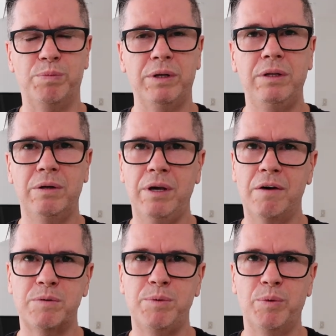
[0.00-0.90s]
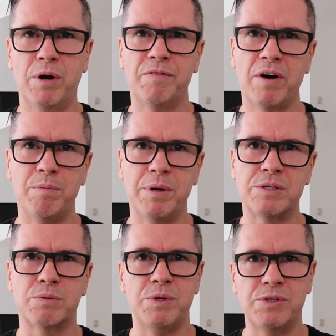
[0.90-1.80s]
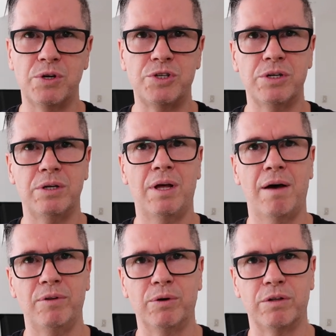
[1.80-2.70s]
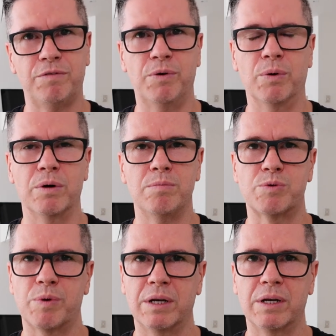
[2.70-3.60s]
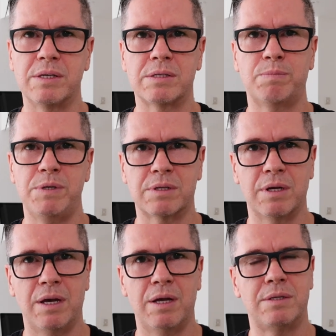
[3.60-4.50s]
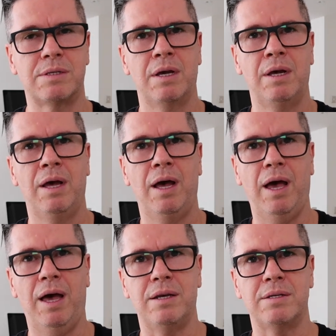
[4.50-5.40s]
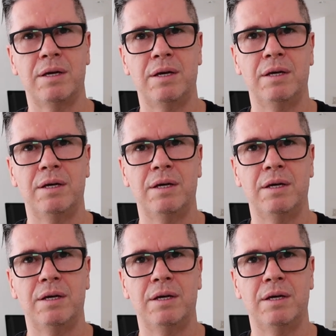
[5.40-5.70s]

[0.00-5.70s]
But, you know, you have to be aware of IMS, research it, have a look at the forums, Renlist, Piston Heads, and